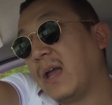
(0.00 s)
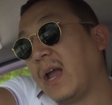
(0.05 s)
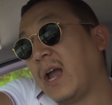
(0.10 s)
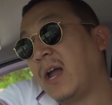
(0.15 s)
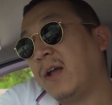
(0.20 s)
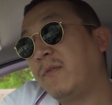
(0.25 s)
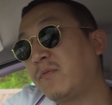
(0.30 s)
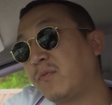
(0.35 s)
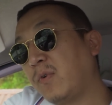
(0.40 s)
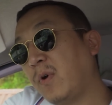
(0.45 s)

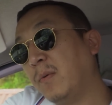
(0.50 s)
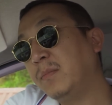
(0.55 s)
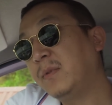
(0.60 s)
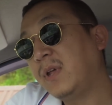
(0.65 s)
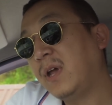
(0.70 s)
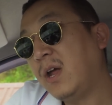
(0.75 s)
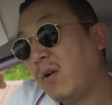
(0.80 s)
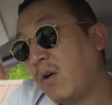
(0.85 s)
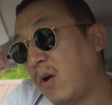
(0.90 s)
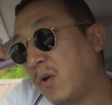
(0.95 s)
And from
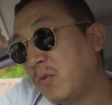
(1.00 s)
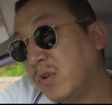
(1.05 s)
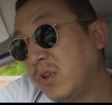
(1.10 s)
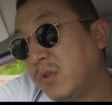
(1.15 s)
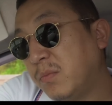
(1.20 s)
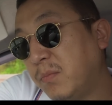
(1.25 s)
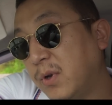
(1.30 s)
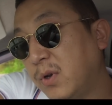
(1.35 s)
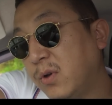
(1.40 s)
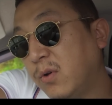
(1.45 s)
there
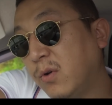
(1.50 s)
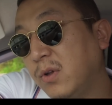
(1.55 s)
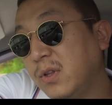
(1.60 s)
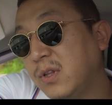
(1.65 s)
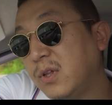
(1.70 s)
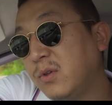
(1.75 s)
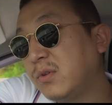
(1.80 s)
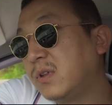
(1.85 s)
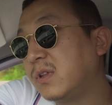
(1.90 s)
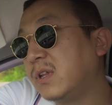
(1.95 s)
onwards, below
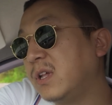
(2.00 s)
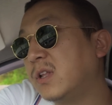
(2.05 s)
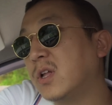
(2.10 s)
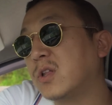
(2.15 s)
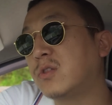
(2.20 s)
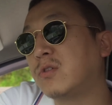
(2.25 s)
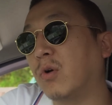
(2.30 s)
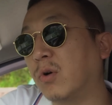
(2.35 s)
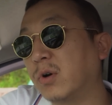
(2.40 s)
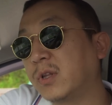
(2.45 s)
you see
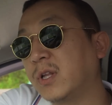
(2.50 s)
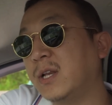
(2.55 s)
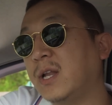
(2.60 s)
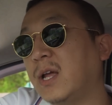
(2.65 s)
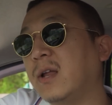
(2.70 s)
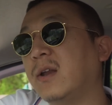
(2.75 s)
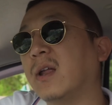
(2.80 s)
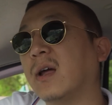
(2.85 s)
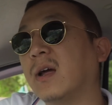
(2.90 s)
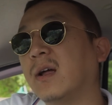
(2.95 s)
the Chorten
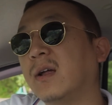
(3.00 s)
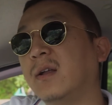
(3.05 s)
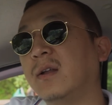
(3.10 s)
area.